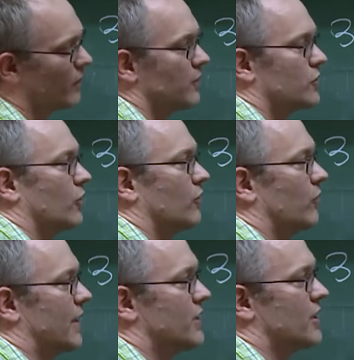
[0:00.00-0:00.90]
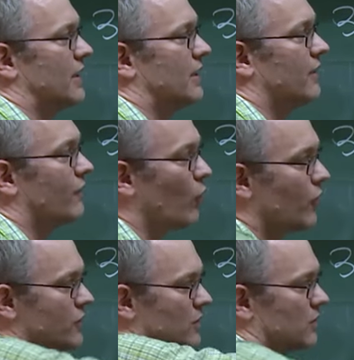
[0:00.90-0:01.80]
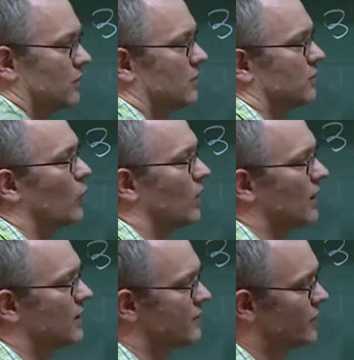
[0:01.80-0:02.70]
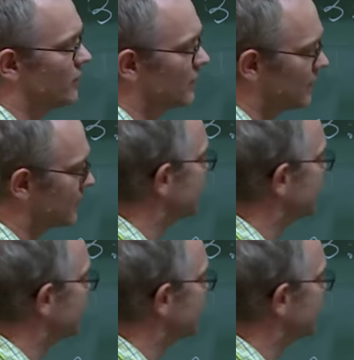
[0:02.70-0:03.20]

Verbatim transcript: from the pseudoconformal energy identity for this smaller class of initial data.